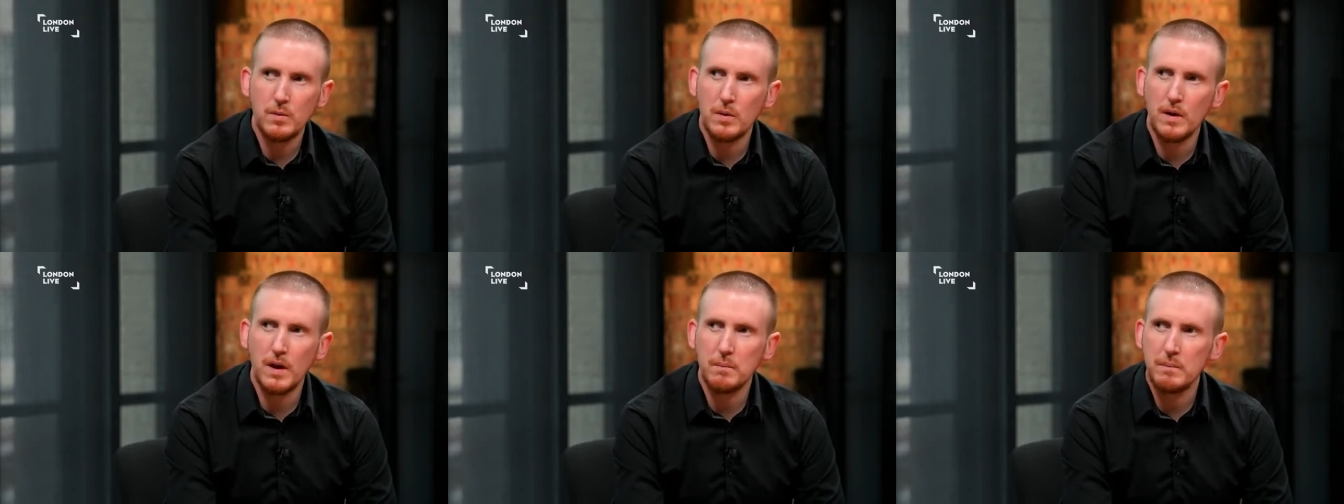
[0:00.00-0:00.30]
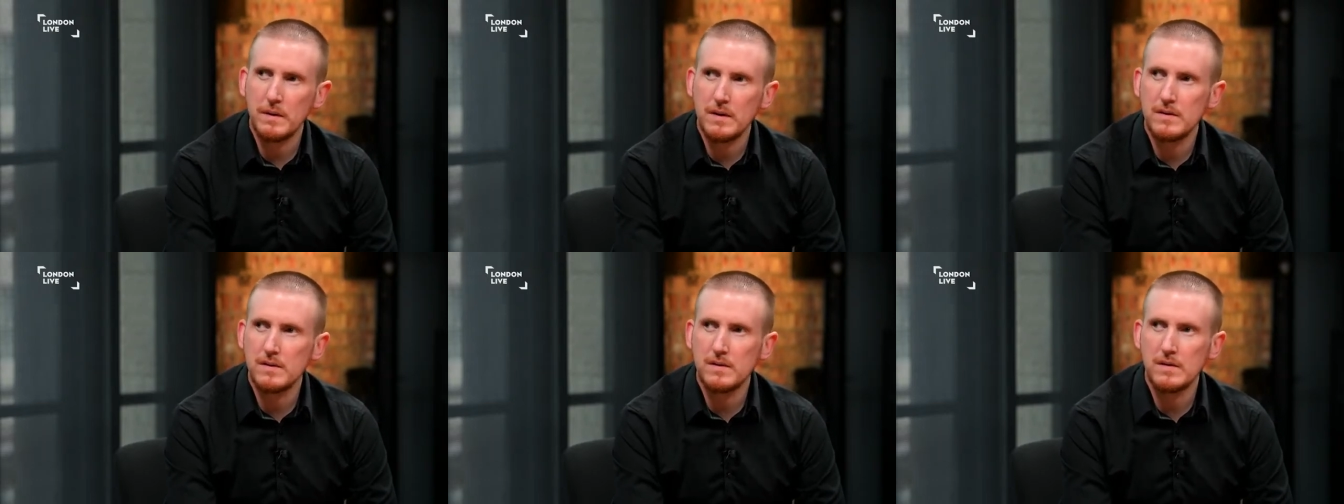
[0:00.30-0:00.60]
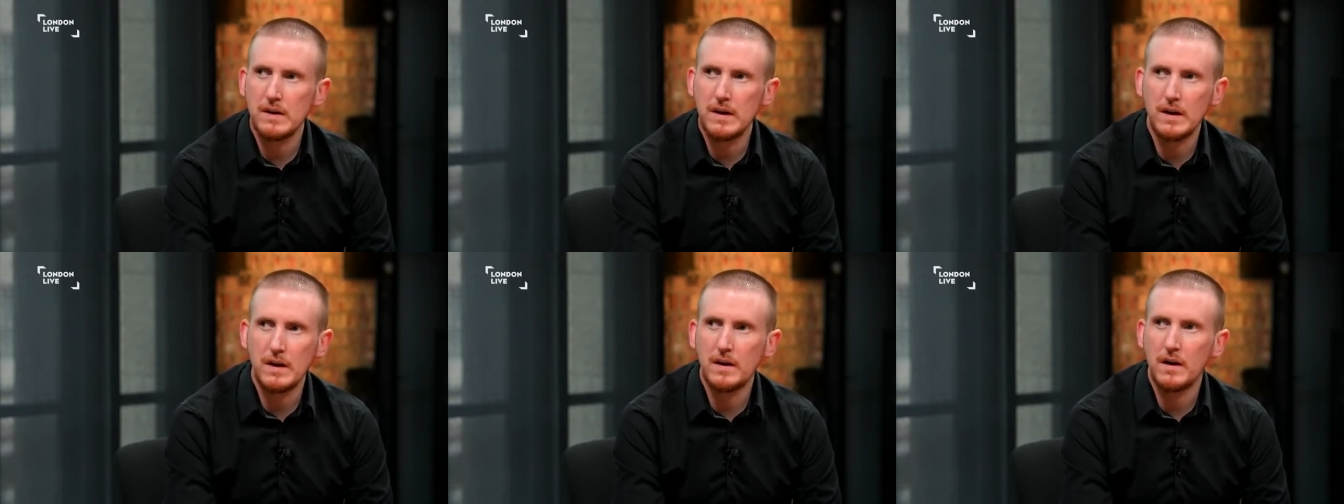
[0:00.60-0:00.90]
We're not being
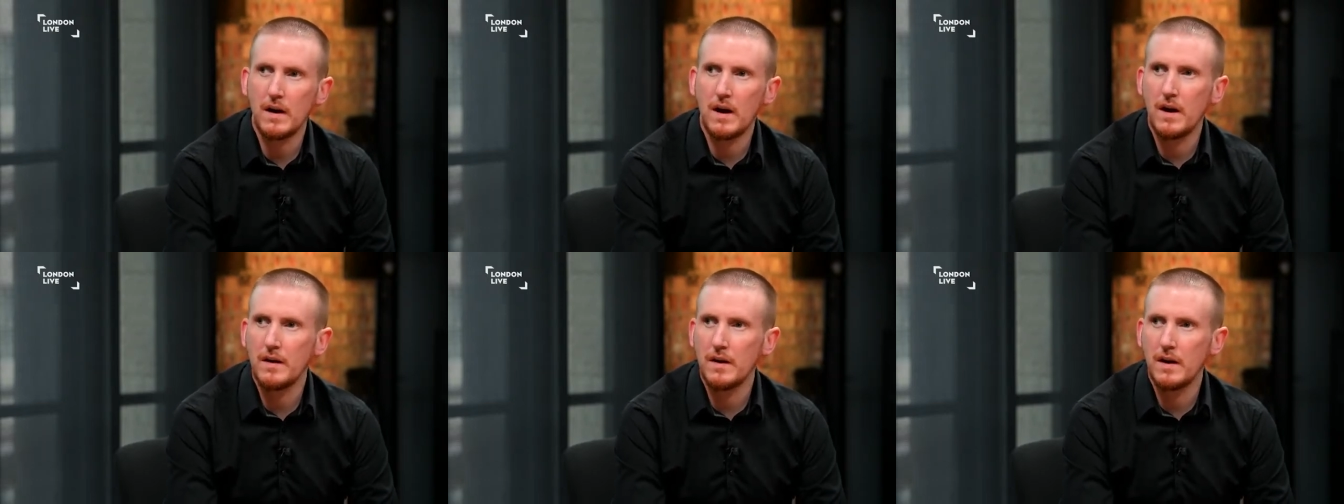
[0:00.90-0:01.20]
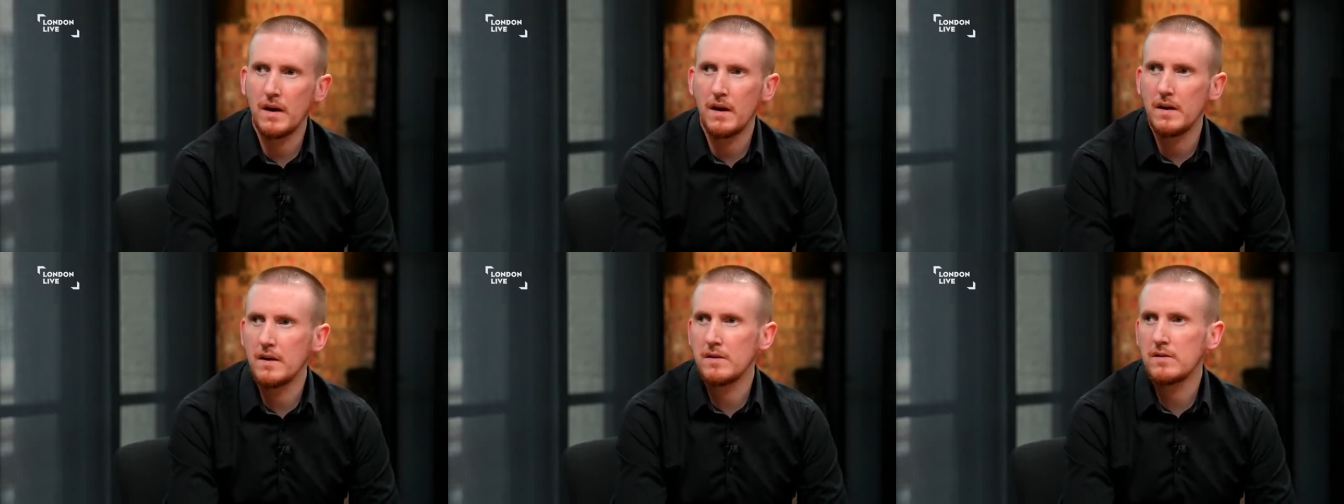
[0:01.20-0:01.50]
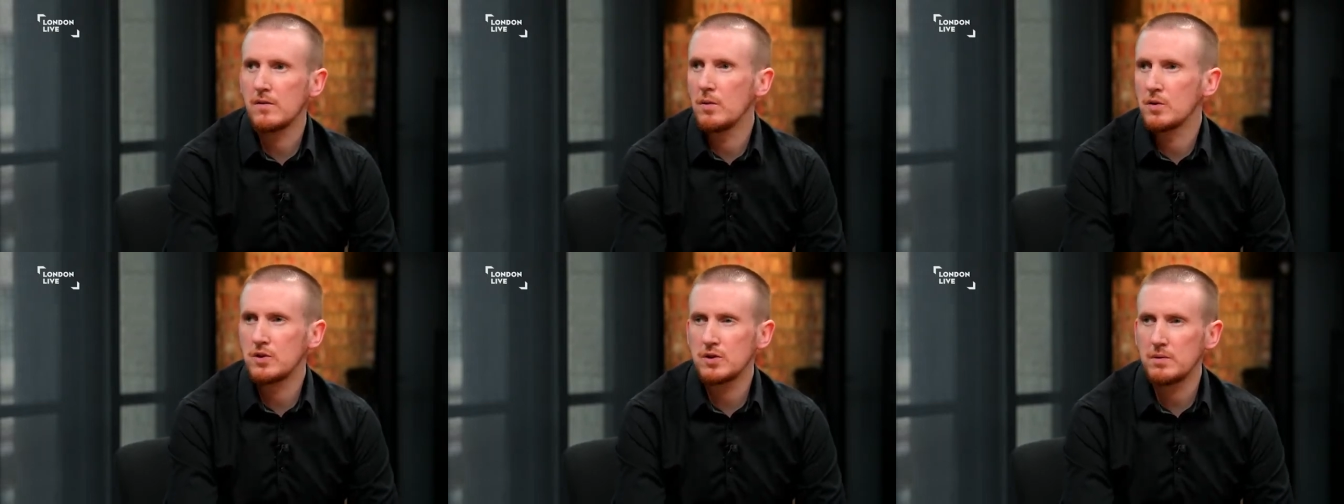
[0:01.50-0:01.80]
seen on a
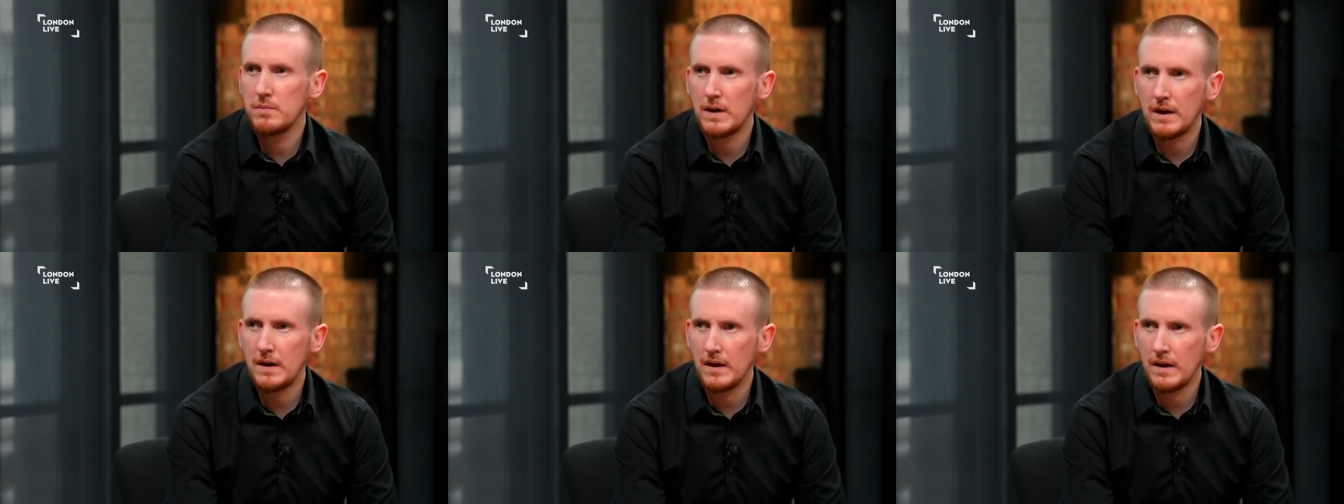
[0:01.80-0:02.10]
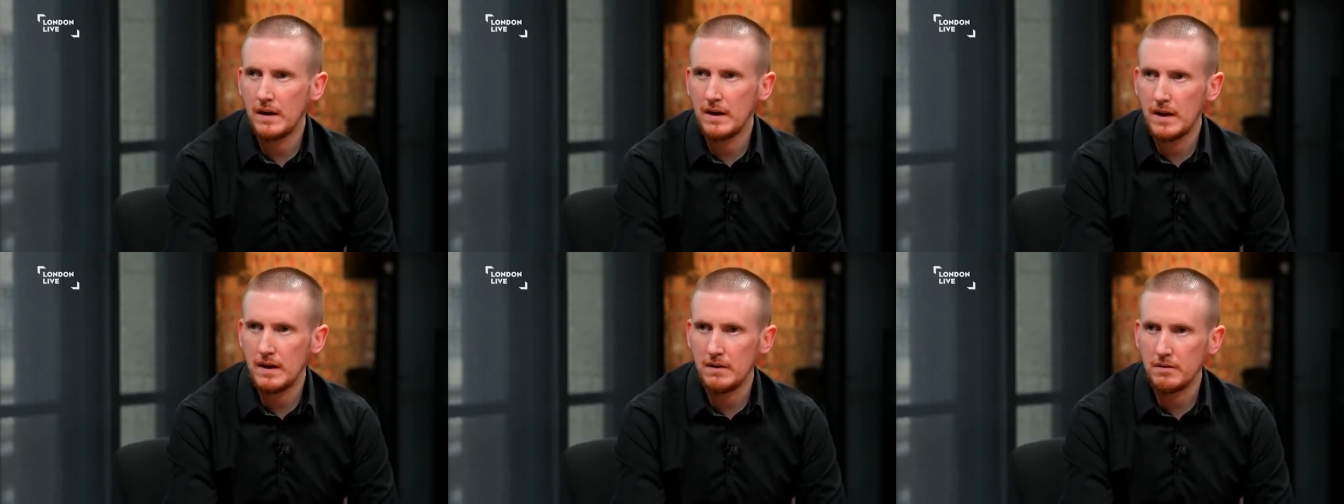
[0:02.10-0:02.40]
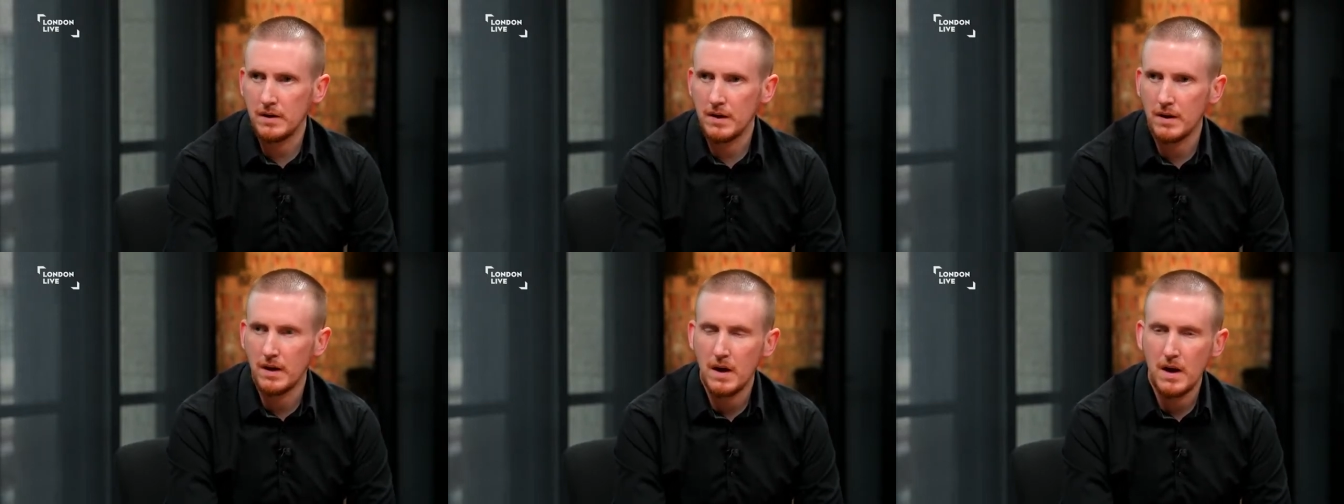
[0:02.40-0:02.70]
social media
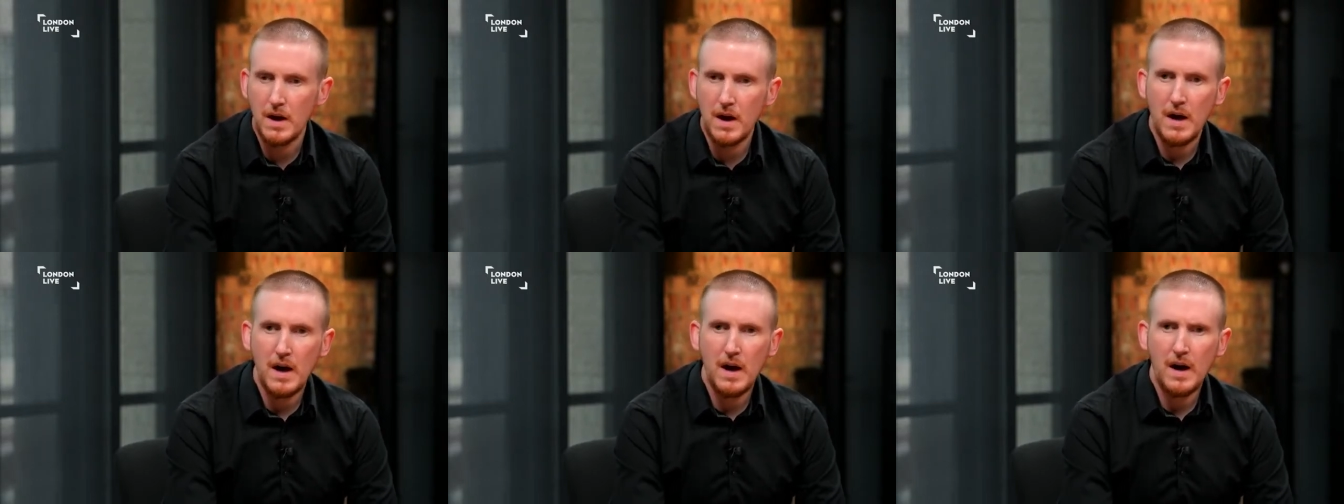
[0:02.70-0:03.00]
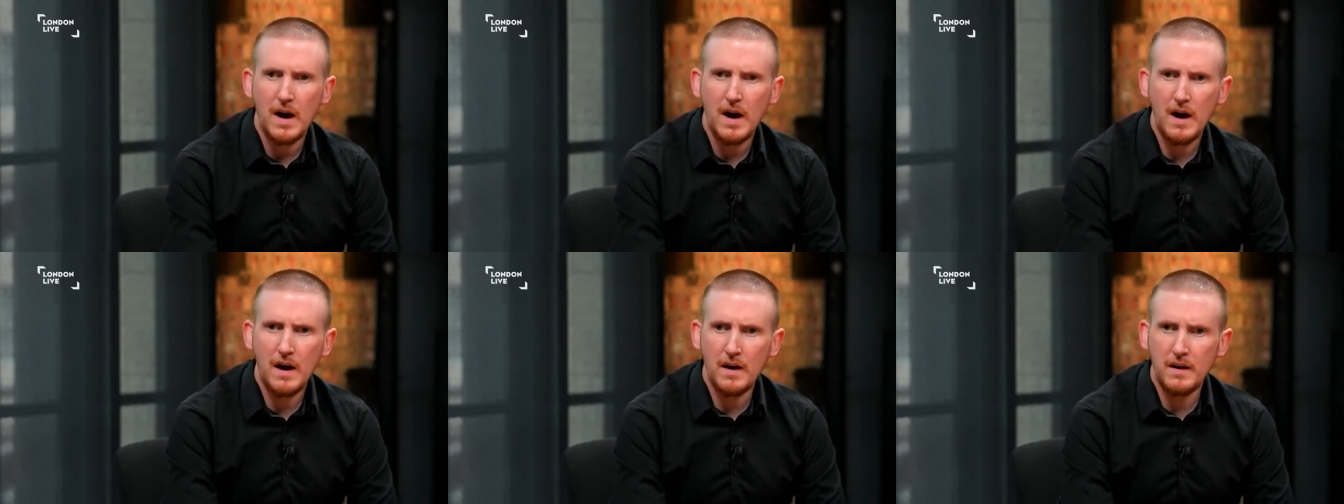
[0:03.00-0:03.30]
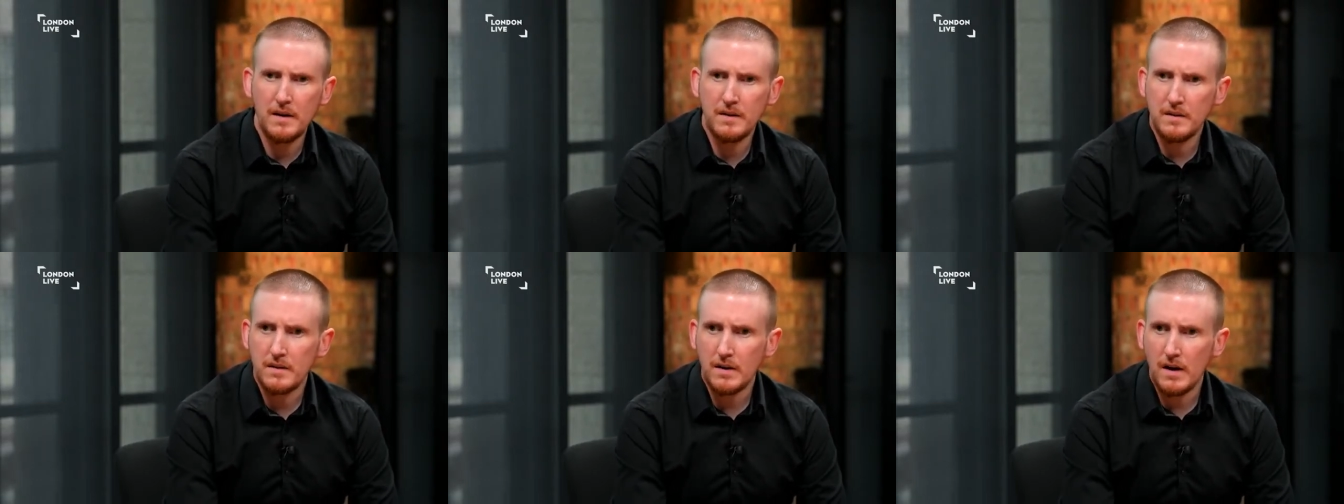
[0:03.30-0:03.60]
level.
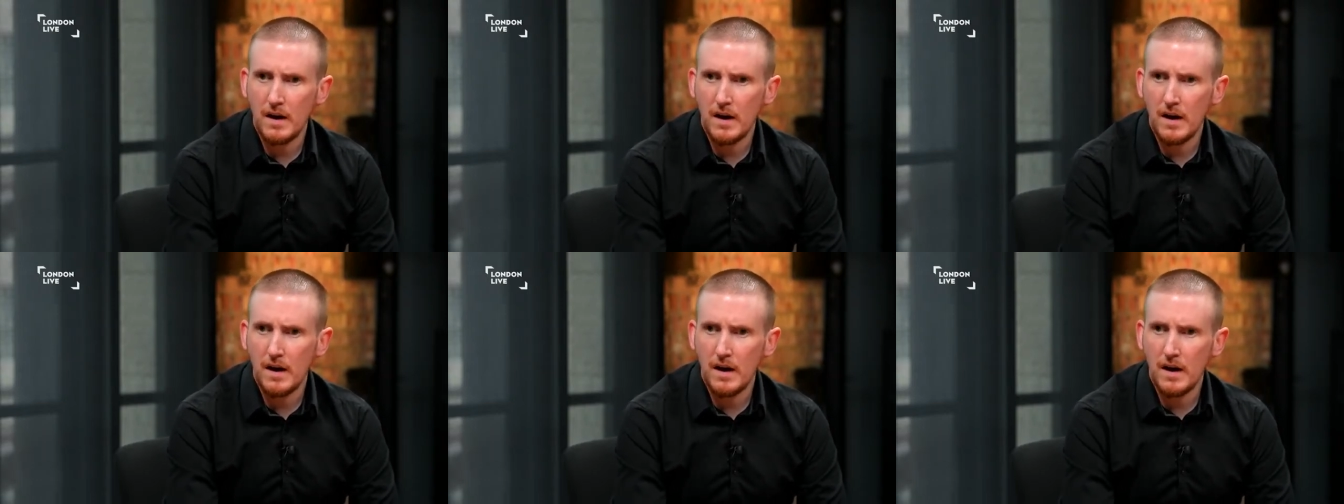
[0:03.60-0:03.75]
And